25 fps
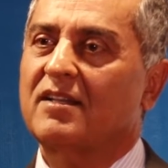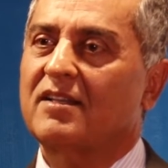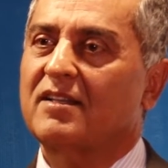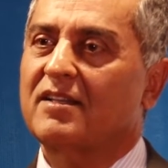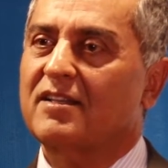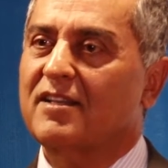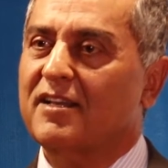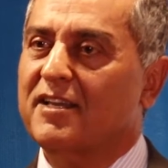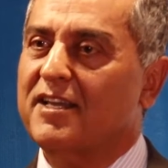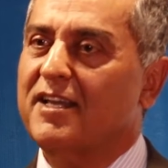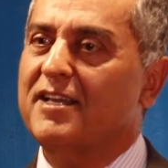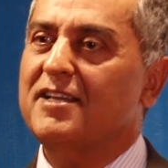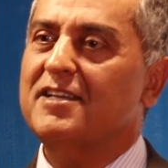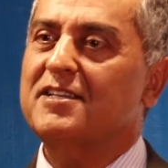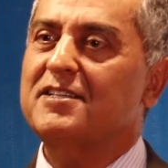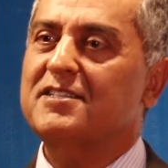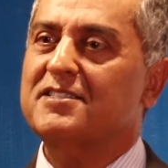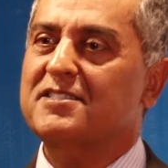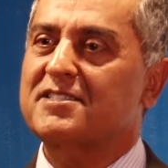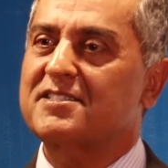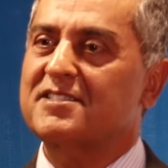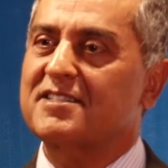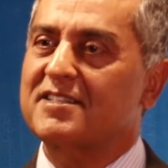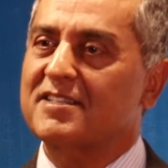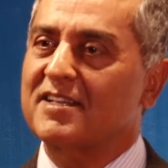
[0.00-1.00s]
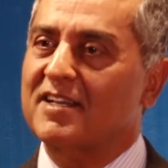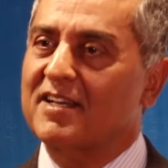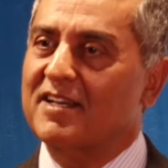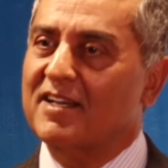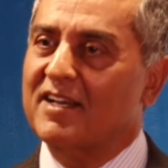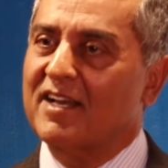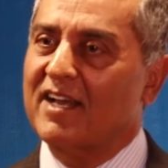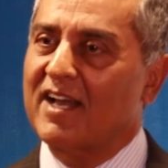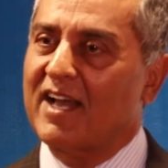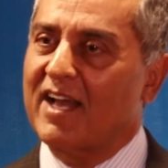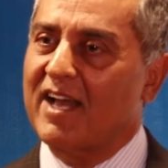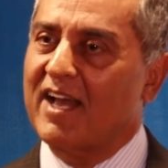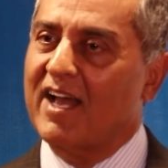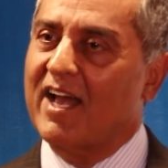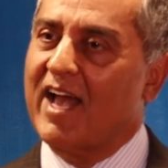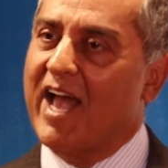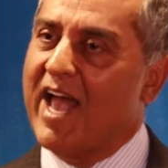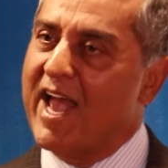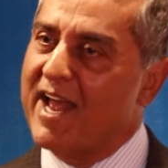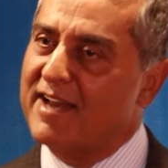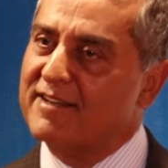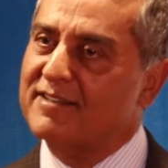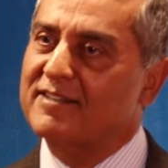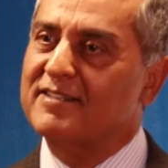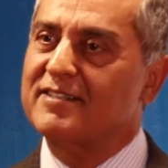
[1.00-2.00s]
The kings
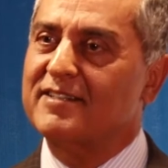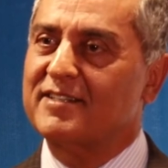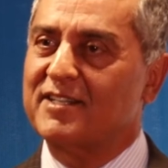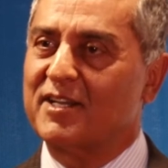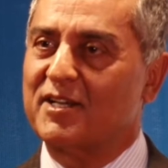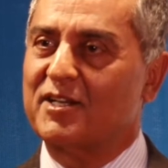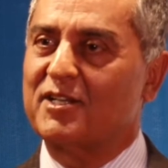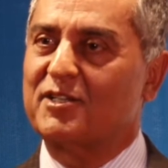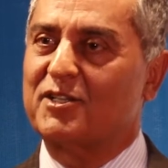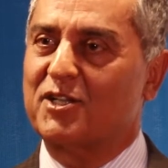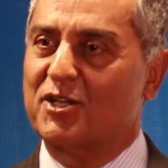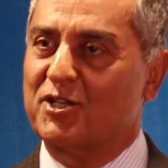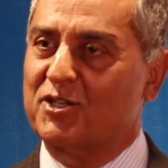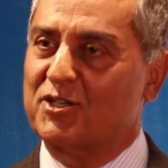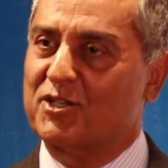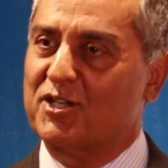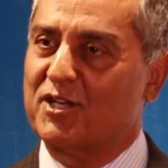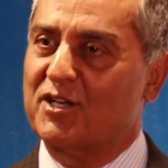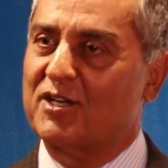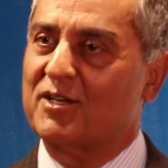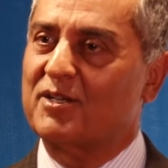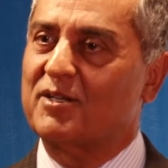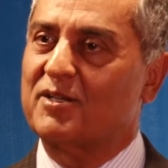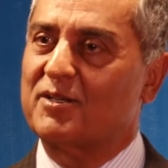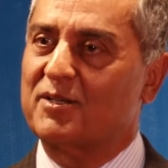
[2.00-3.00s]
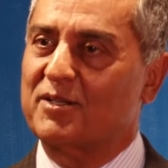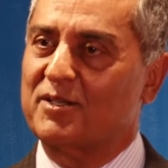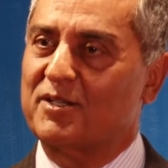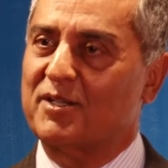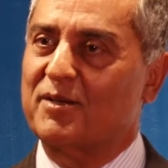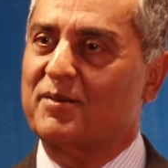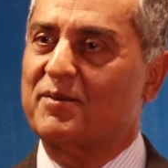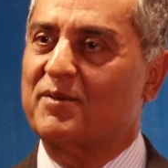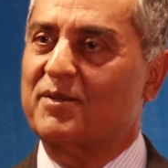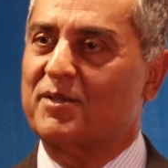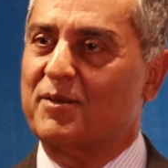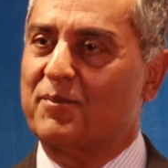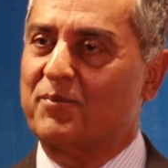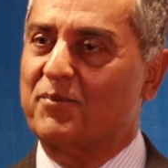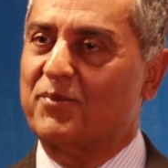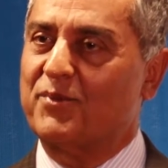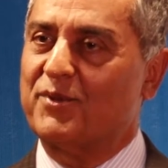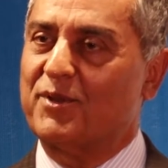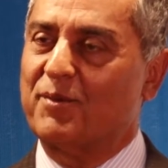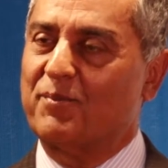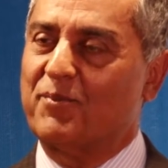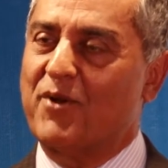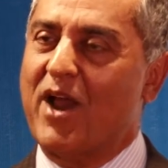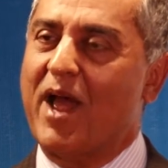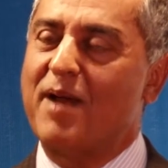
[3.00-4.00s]
and
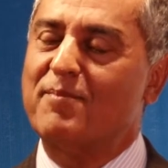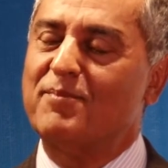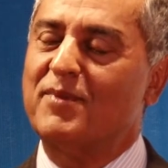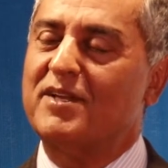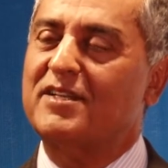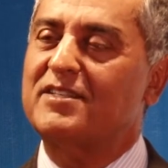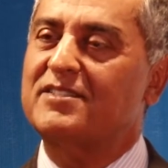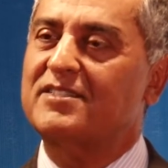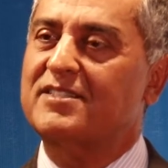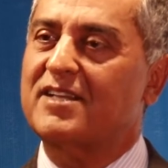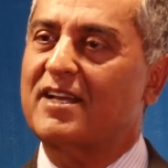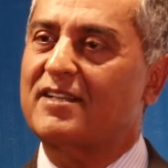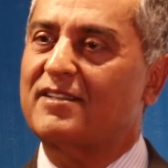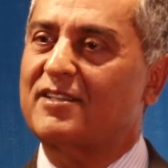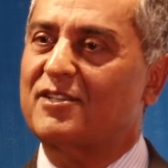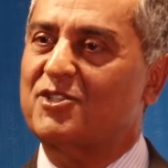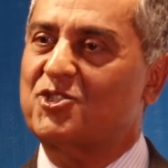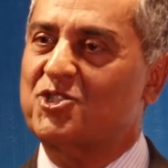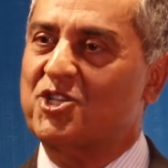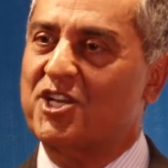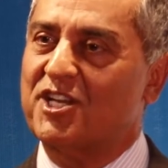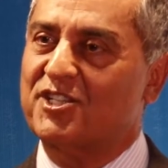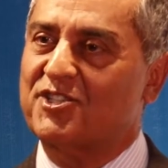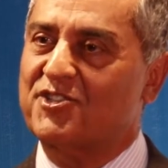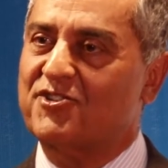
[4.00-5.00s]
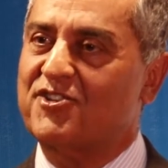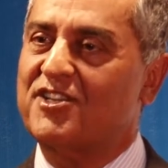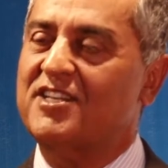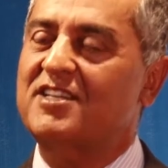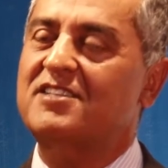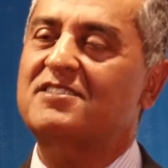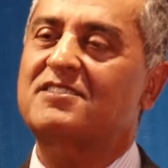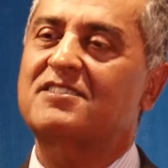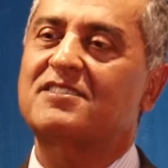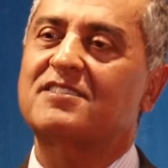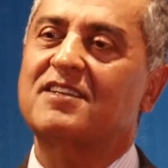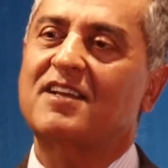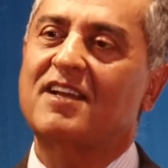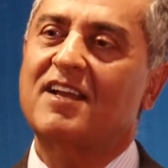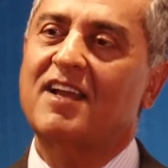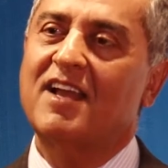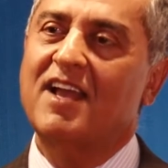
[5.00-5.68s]
the Brahmins and the Kshetris